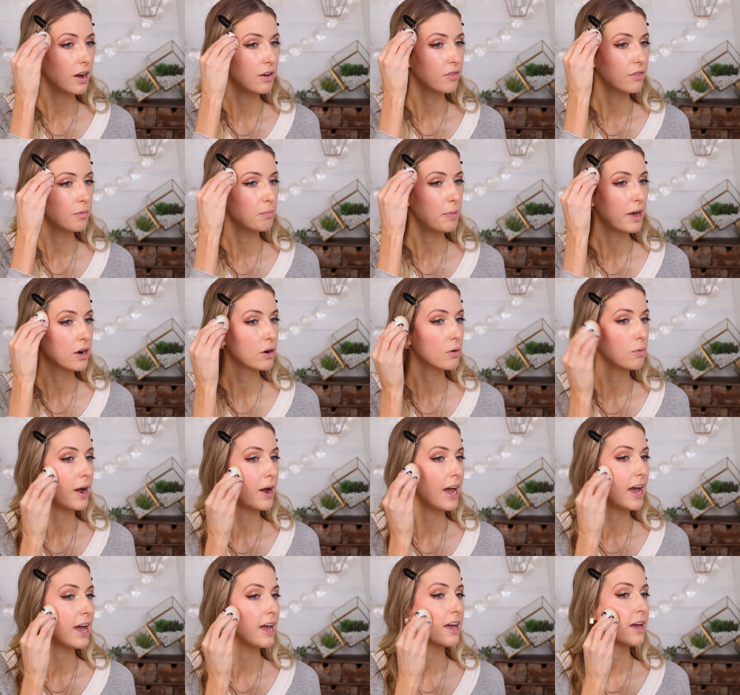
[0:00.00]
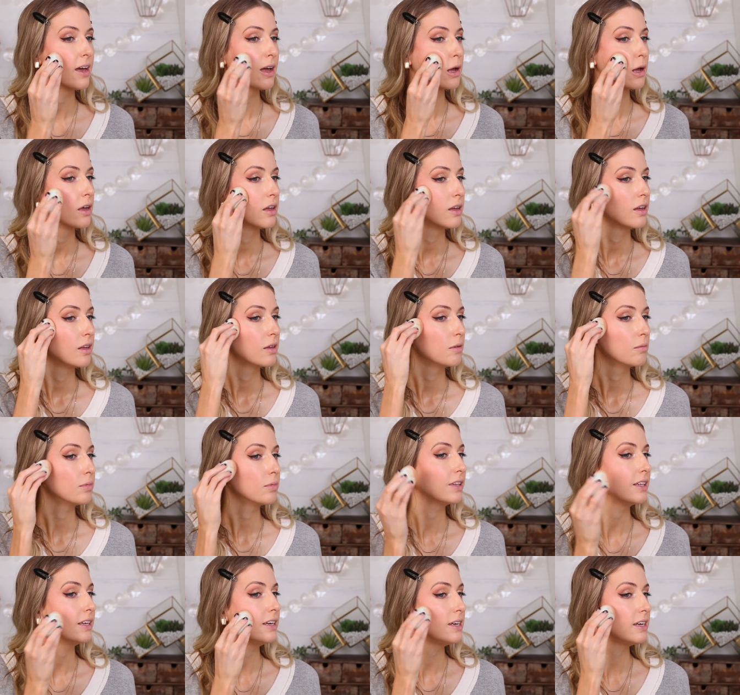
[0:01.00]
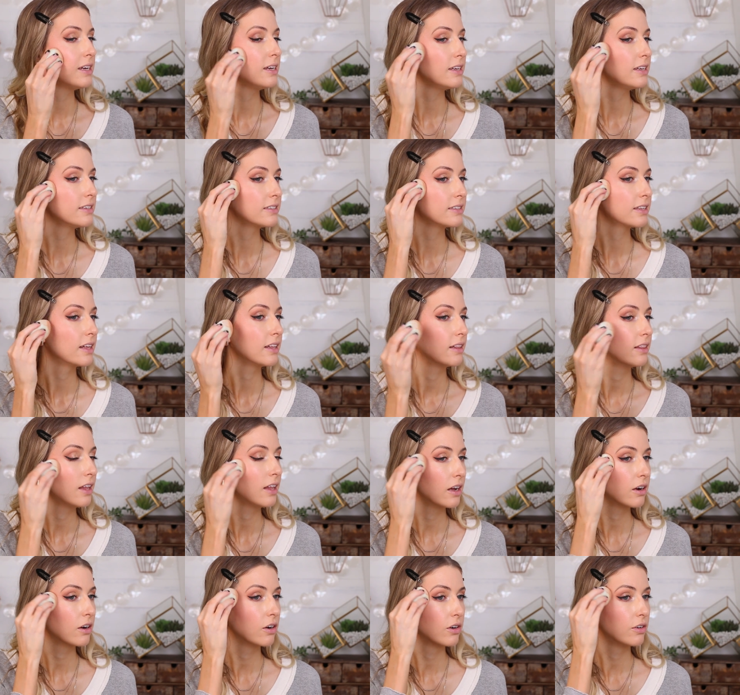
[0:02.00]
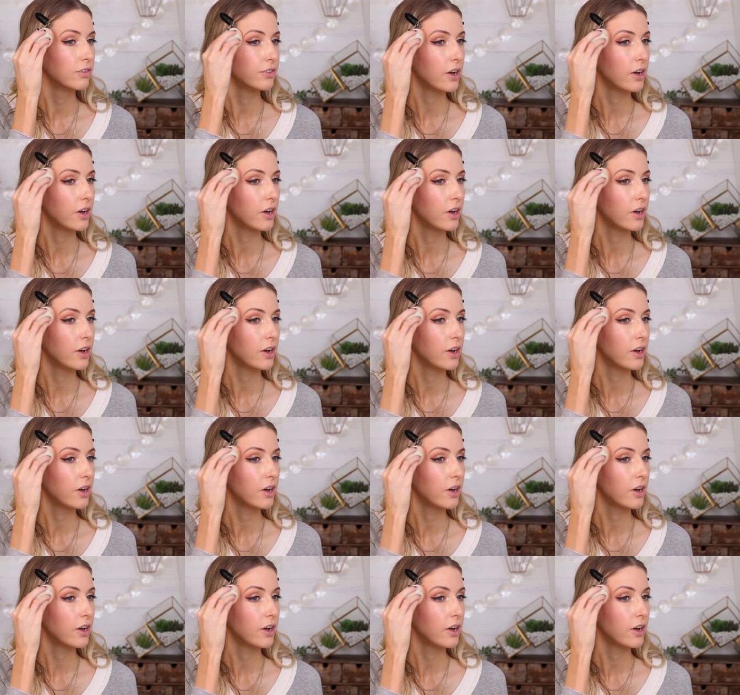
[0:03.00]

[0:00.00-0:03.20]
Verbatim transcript: of a better way, please let girl